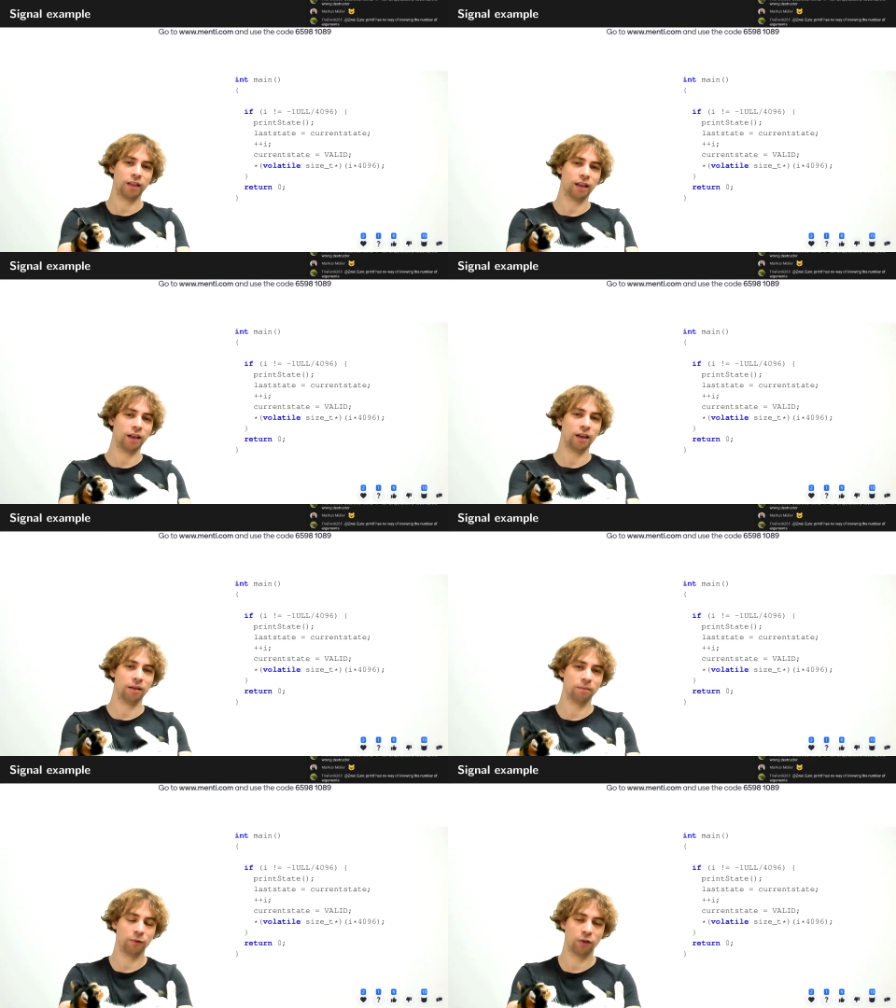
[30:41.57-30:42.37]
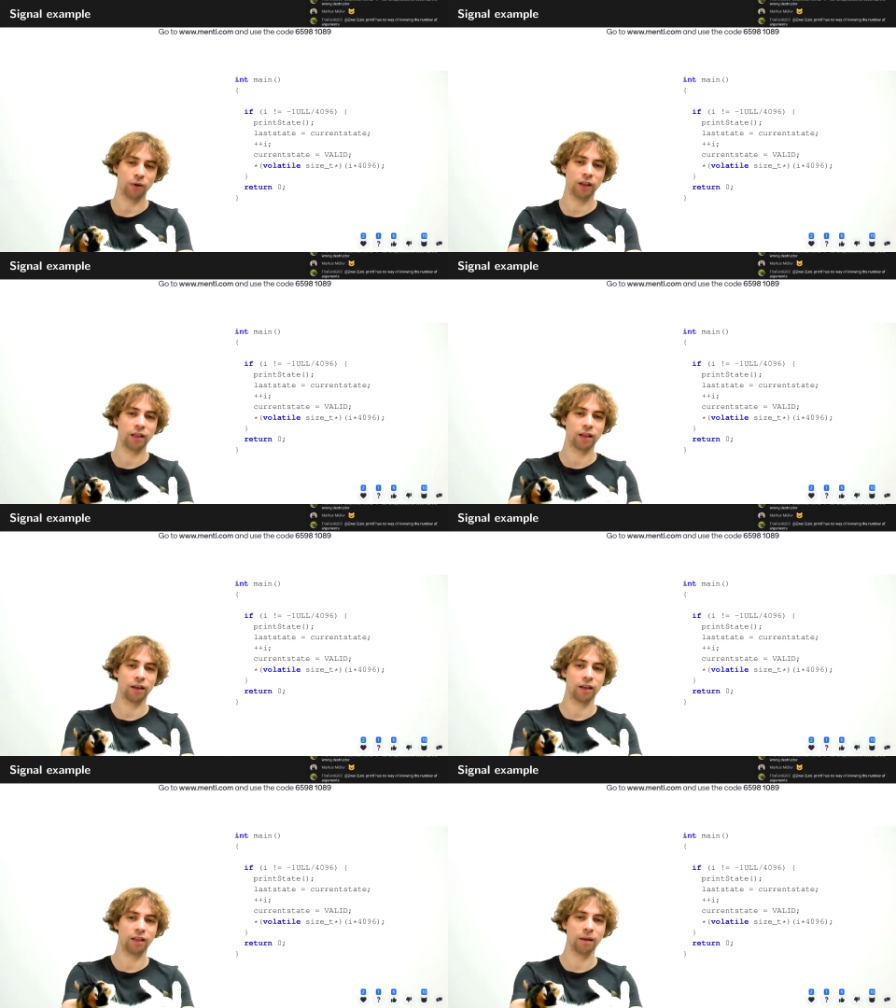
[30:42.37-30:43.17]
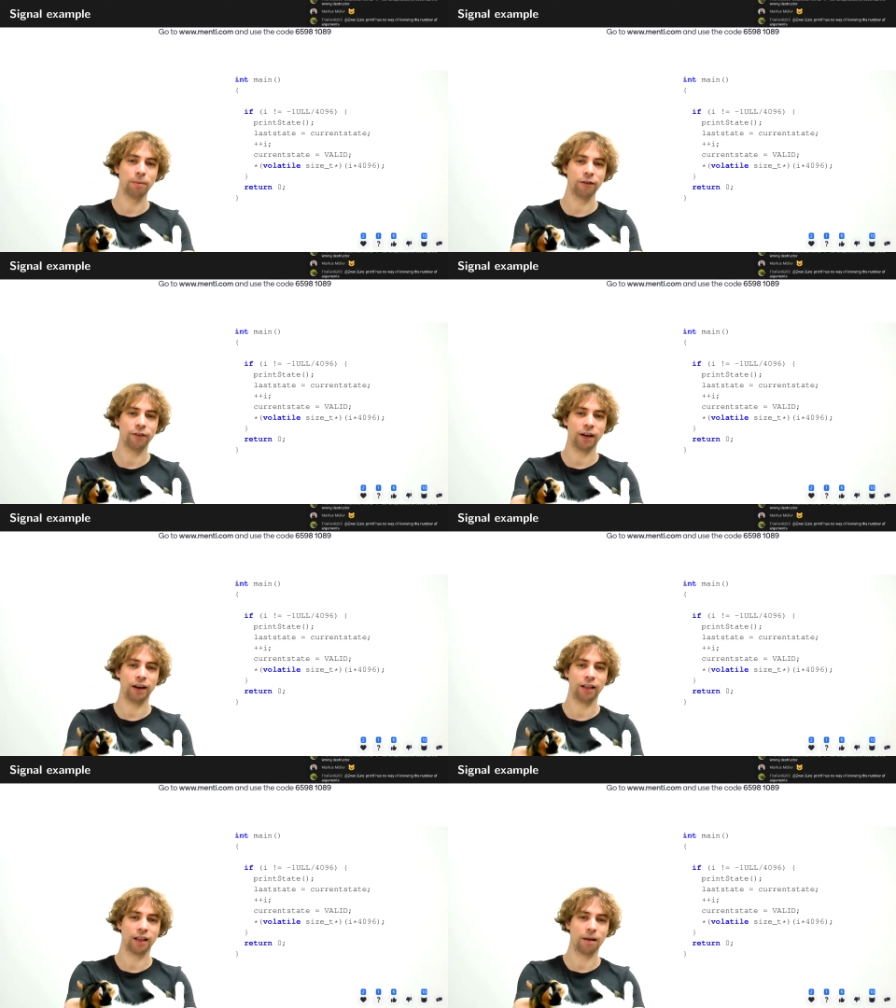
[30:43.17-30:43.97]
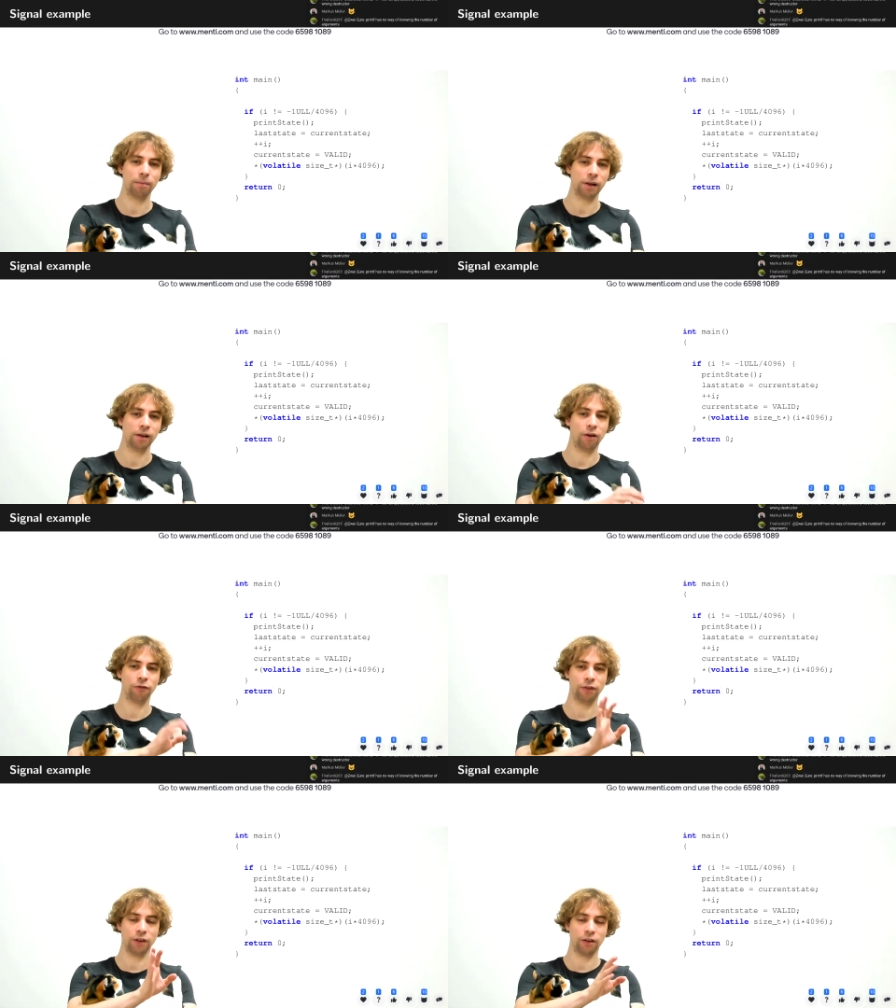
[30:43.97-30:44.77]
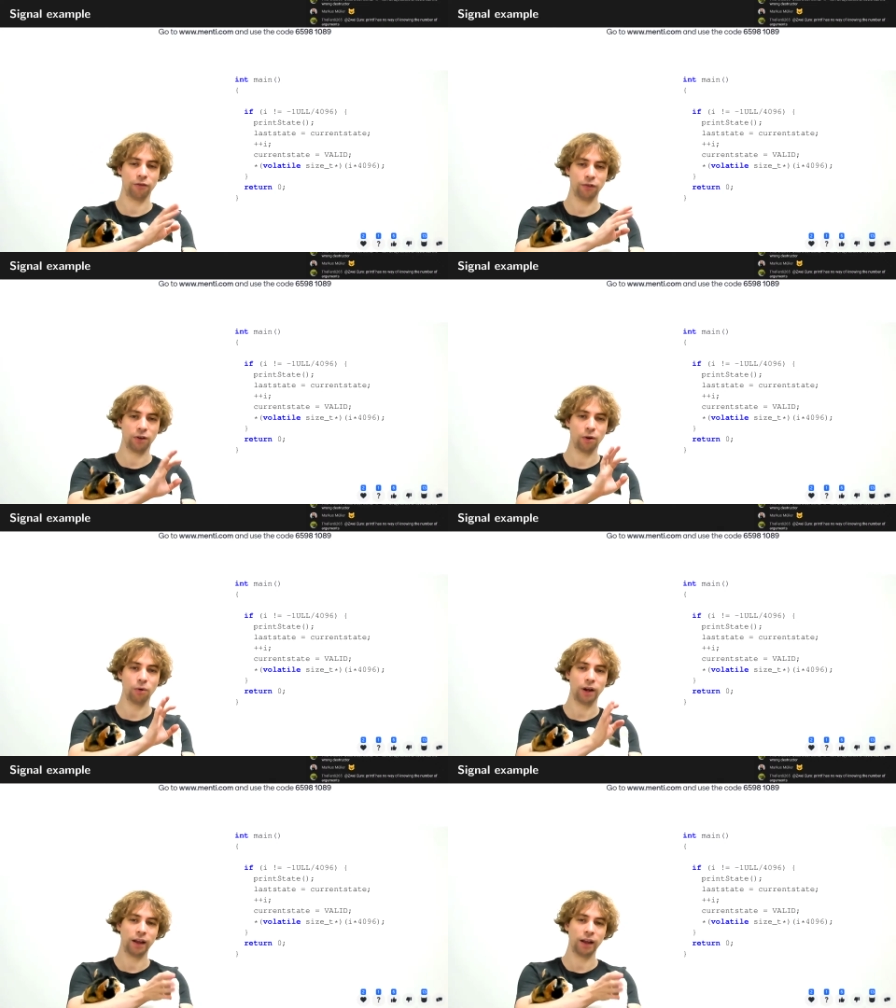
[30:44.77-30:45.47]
So this is a simplified example of the code.